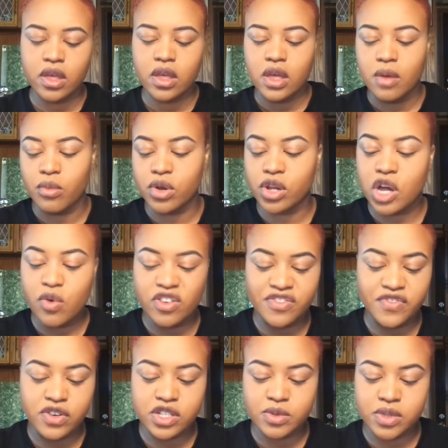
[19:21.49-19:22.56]
I'm going to go in
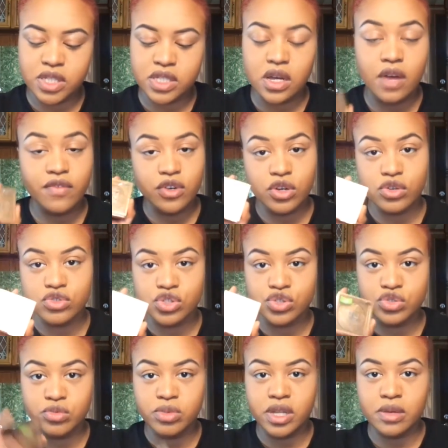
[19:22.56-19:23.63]
first with this CoverGirl
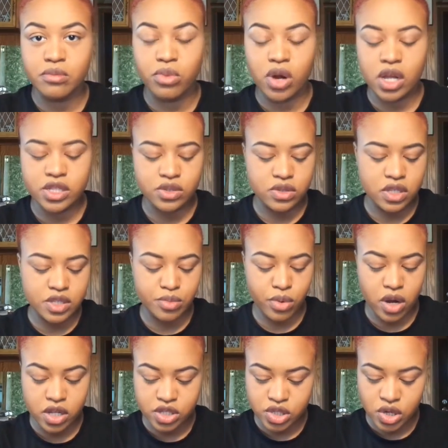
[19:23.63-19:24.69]
TruBlend bronzer. This
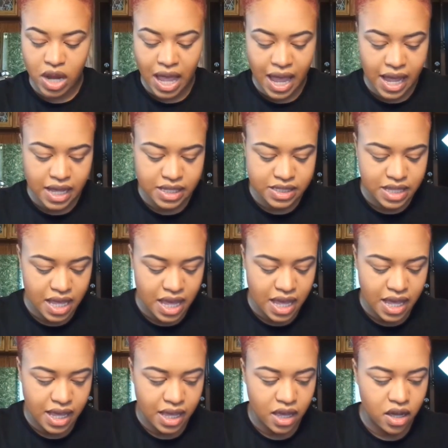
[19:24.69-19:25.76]
bronzer has
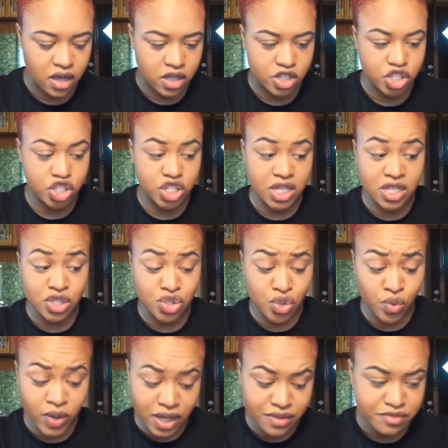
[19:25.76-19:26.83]
a sheen
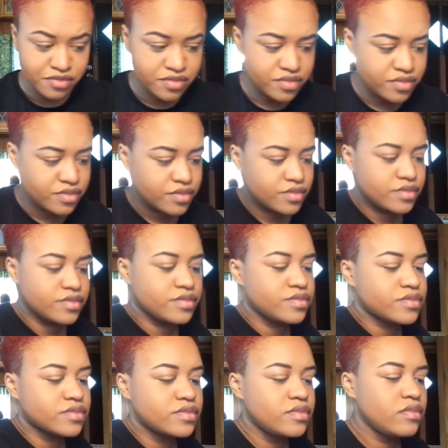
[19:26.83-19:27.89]
to it.
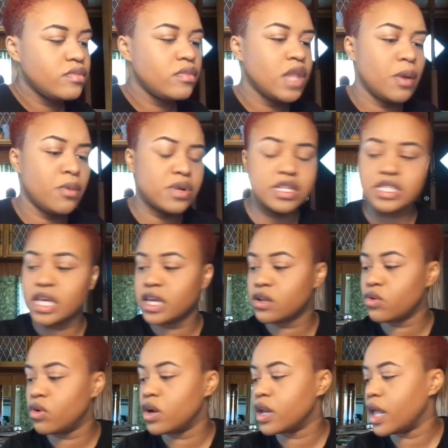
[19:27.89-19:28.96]
I want to take it
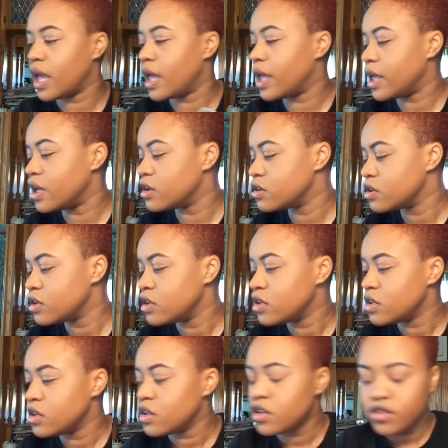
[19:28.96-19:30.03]
on a
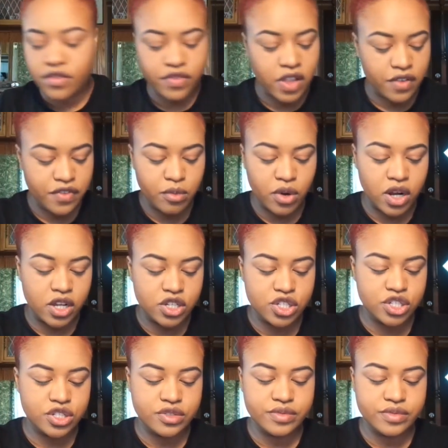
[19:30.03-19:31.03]
fluffy brush.